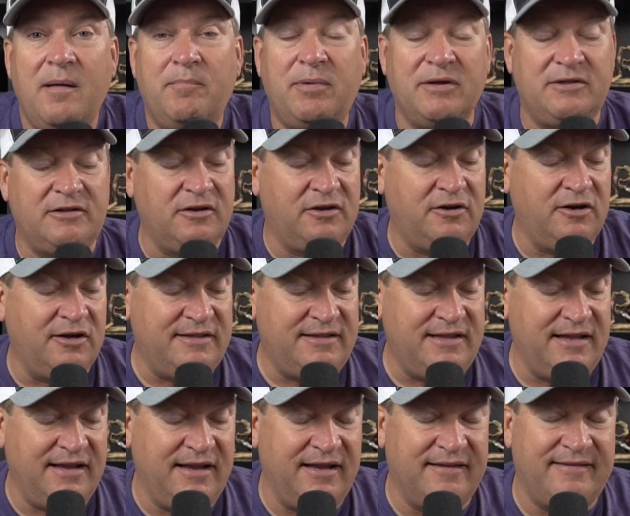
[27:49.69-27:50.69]
But the good
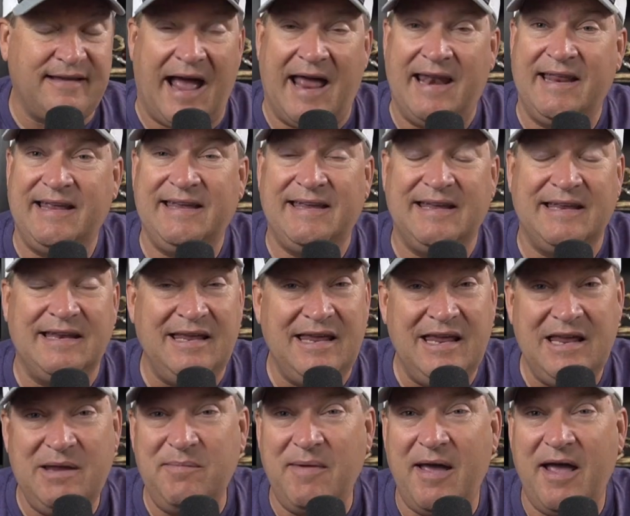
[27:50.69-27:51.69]
thing is, I didn't get
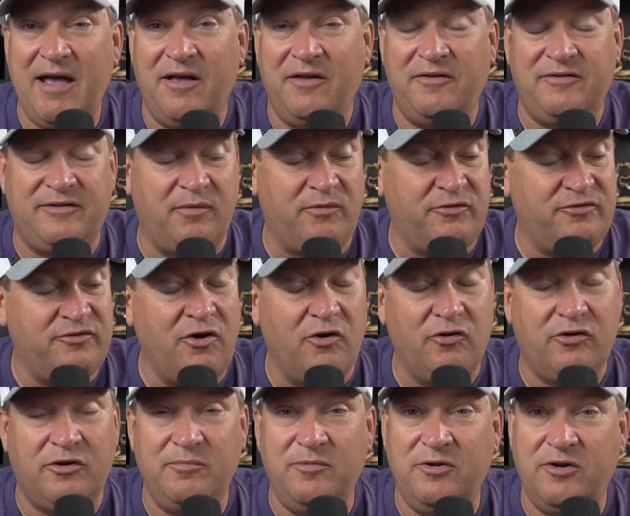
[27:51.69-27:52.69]
emails. There was
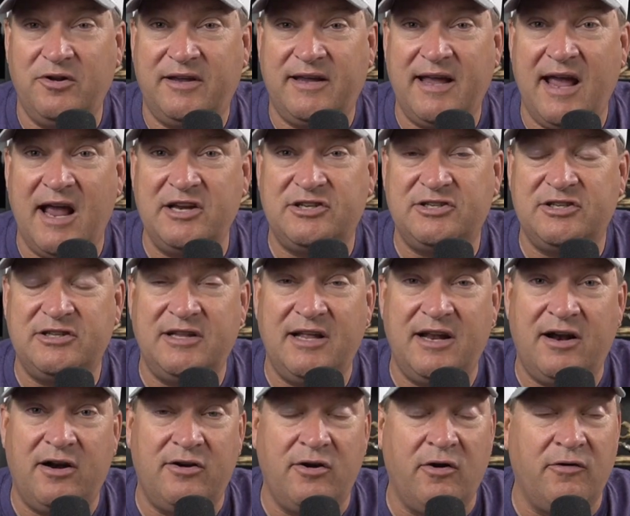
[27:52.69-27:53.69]
no communication
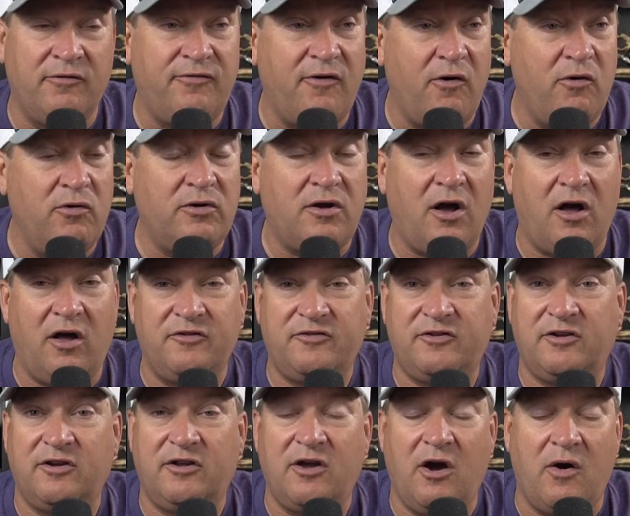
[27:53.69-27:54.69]
there. No phone calls
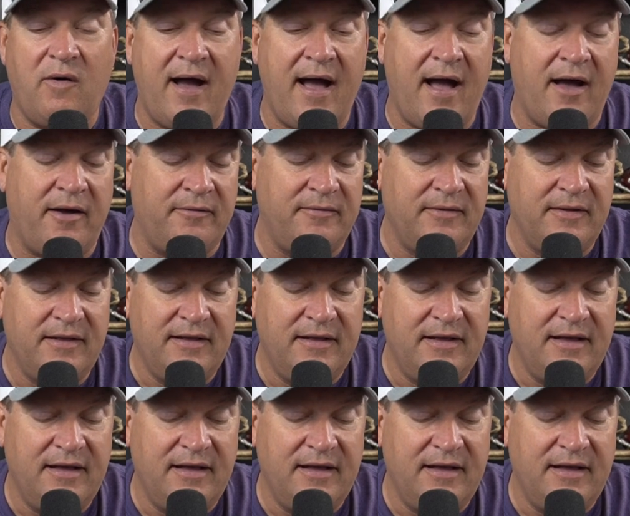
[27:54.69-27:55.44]
could go out.